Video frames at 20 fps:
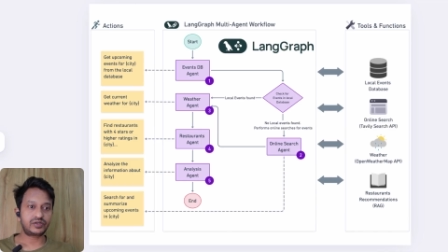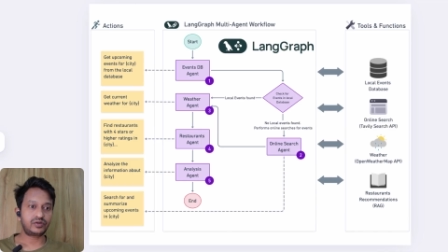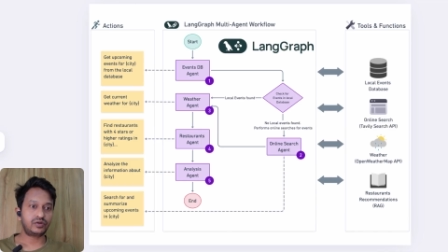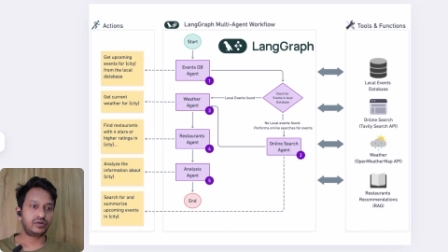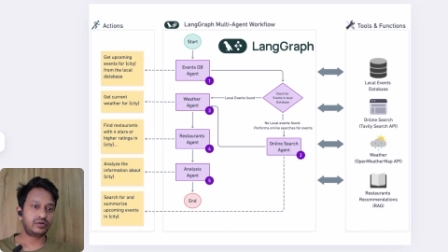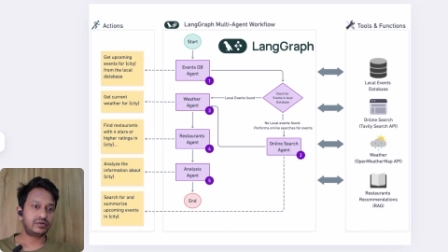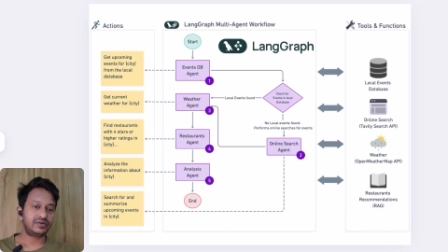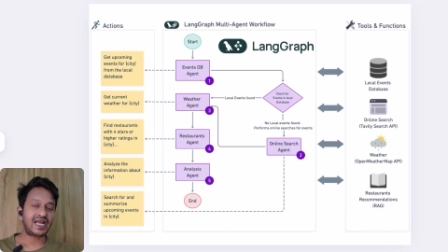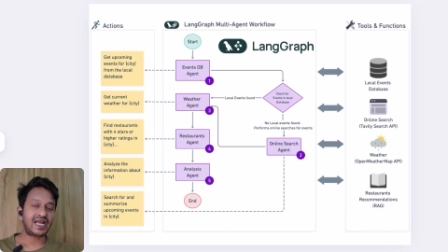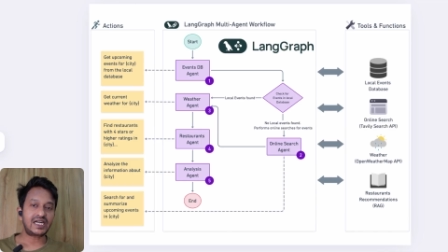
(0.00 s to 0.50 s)

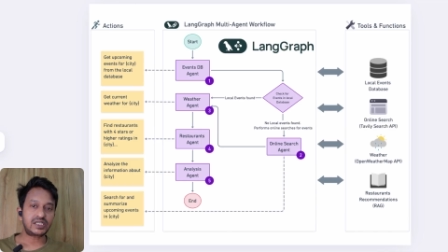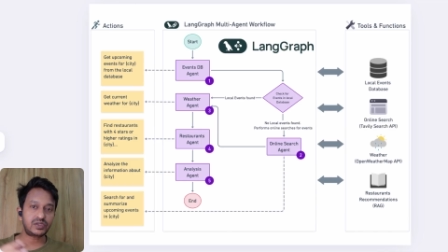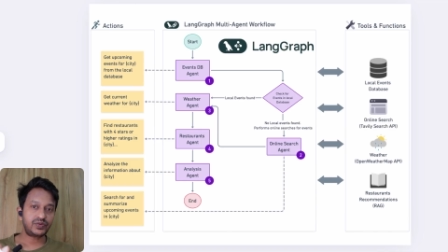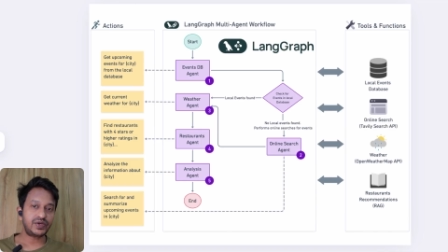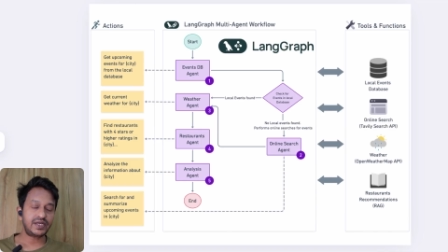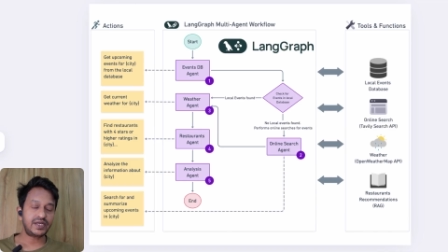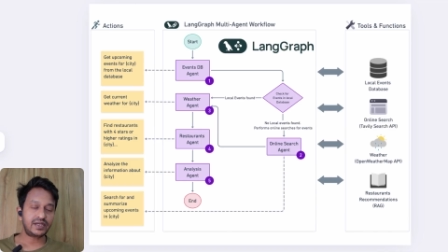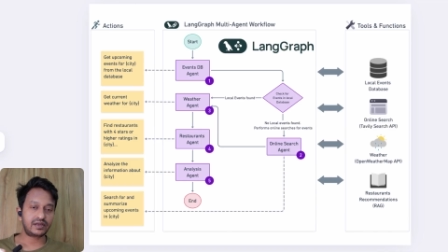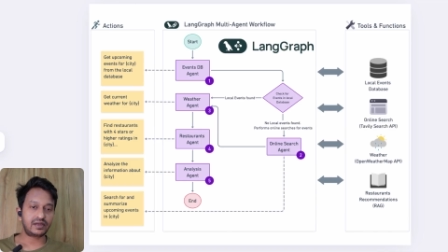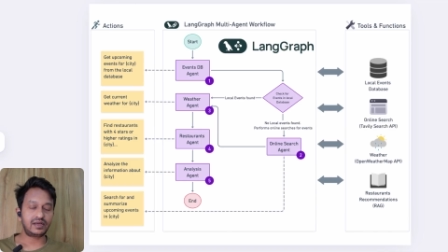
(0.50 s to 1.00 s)
So that's
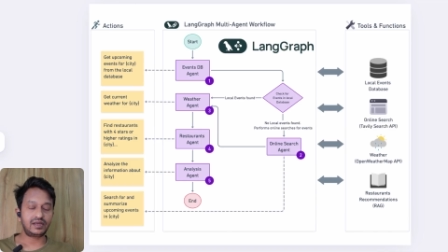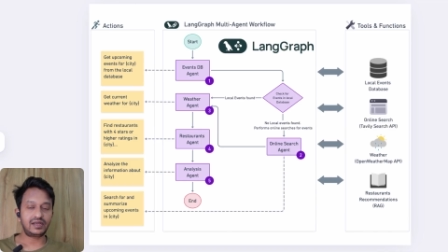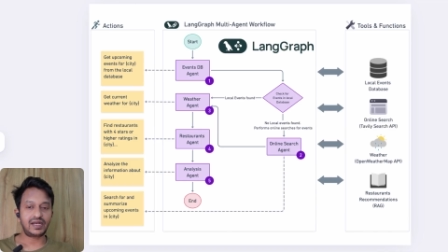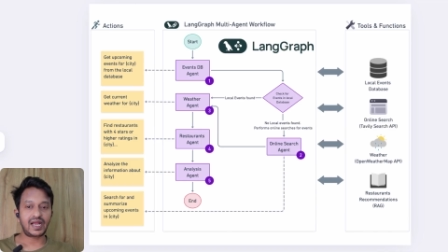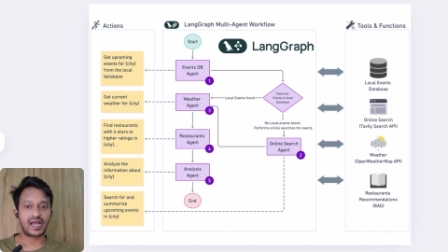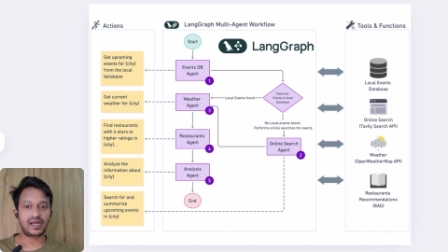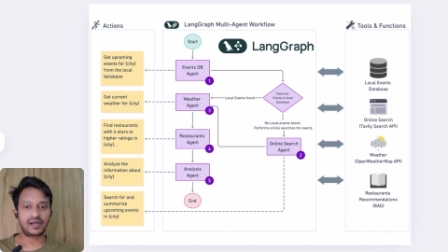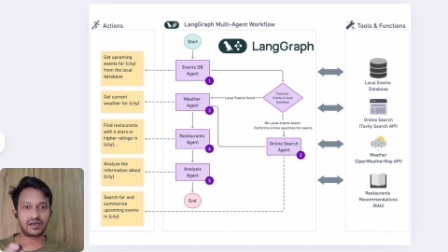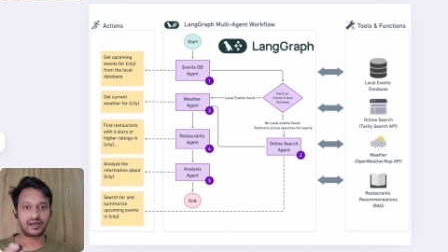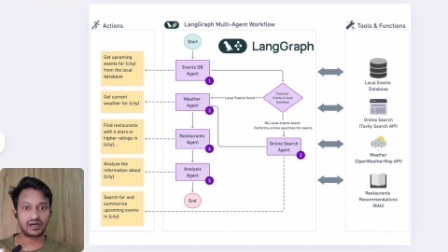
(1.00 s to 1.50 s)
where uh,
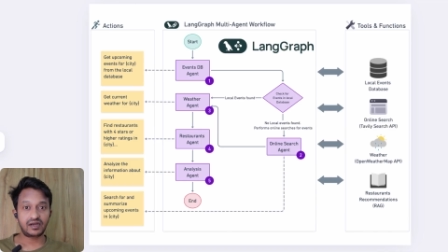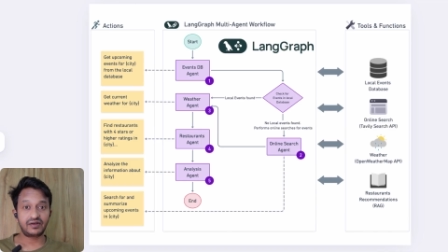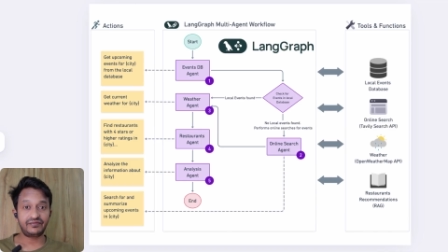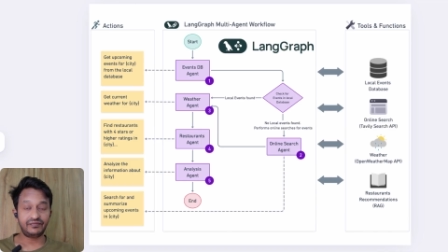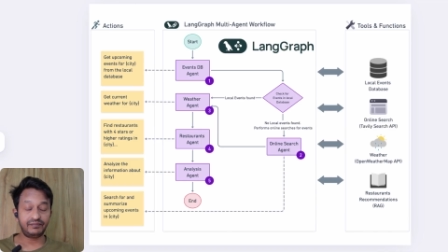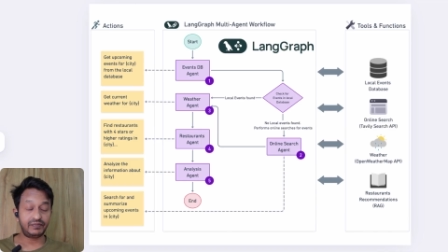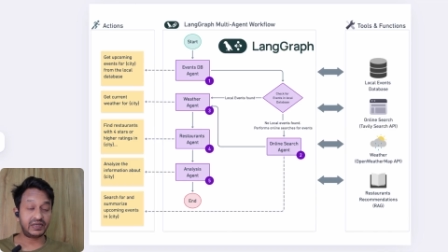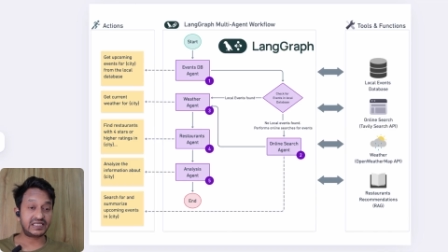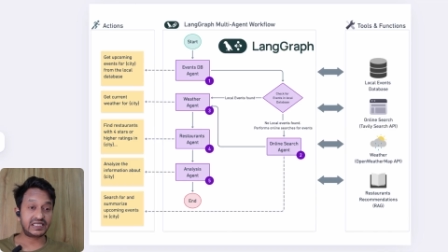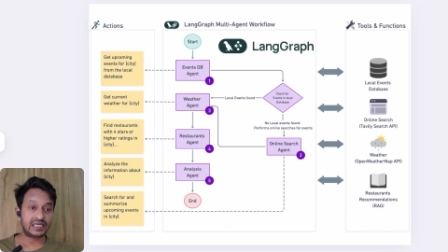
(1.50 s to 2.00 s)

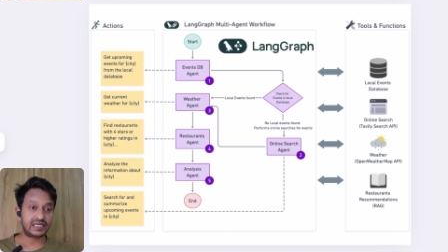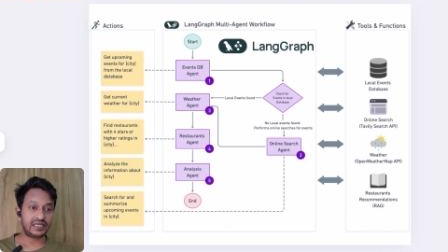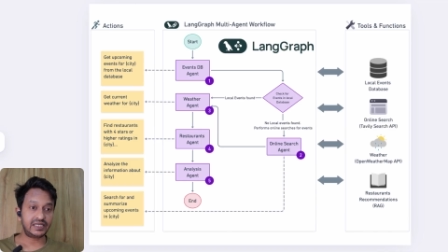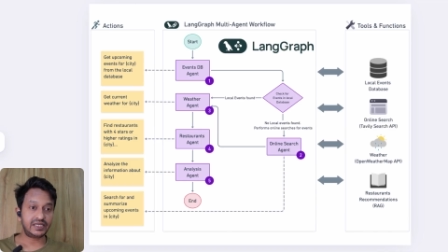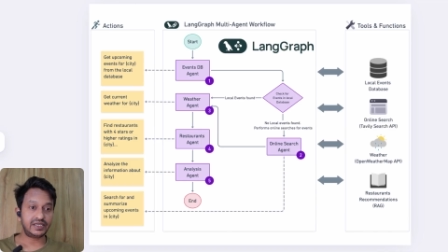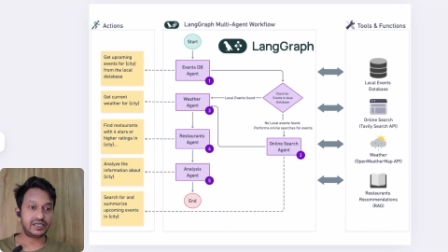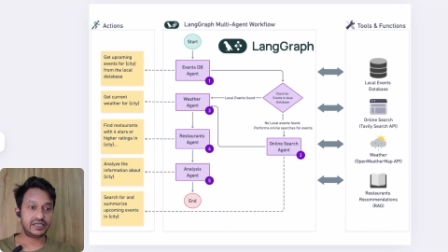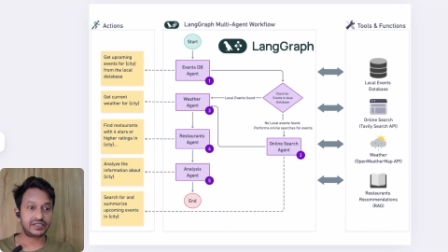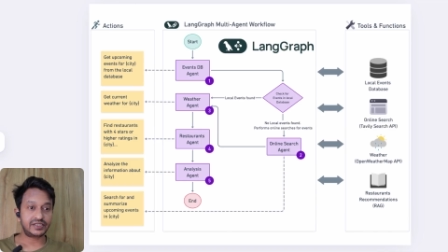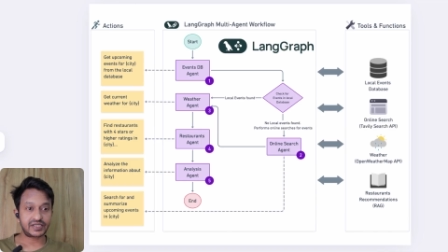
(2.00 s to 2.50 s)
LangGraph
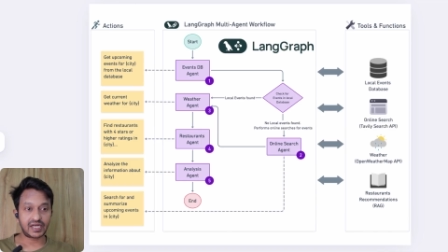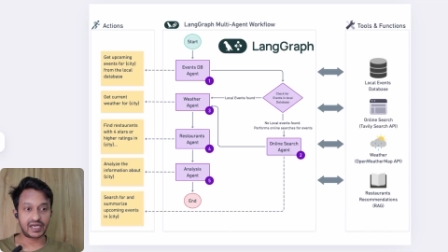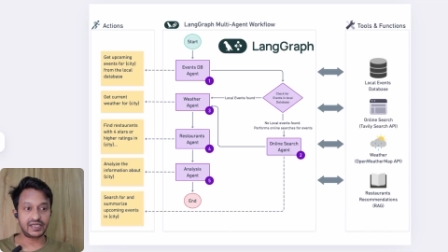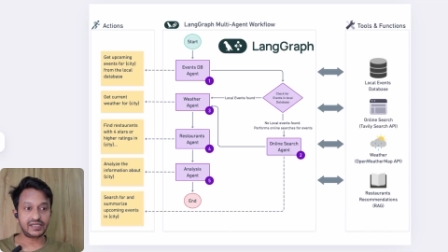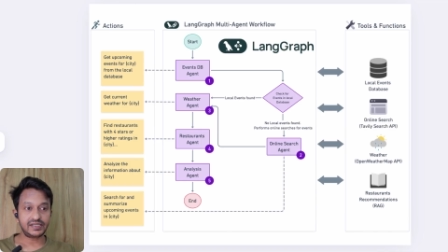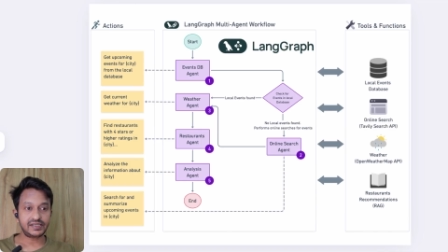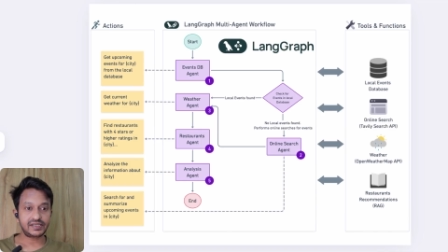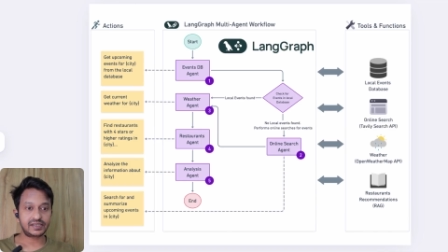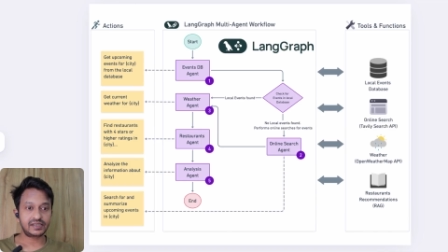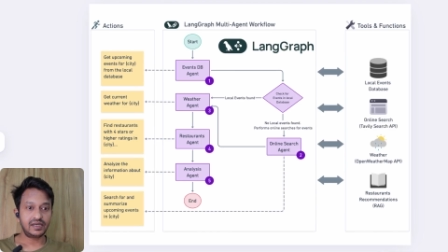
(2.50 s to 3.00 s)
basically
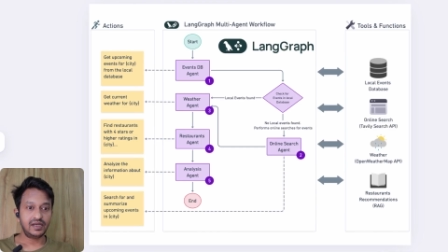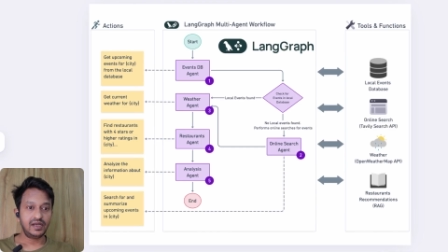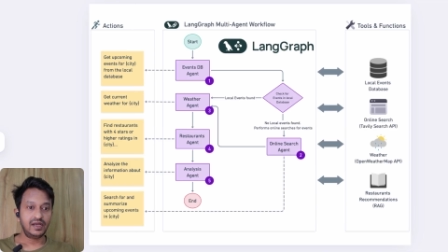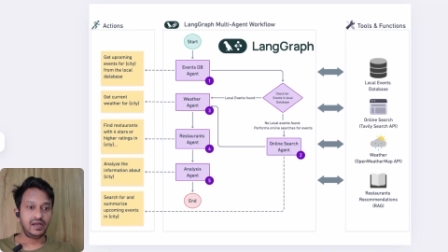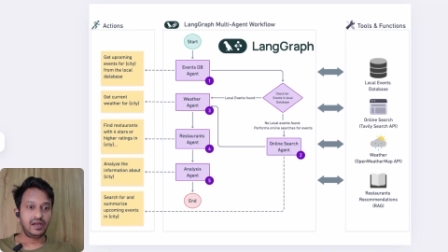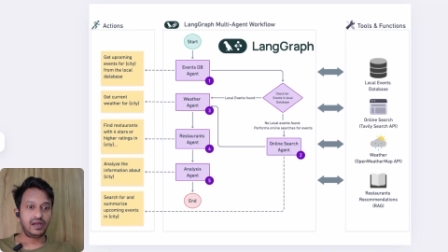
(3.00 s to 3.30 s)
shines.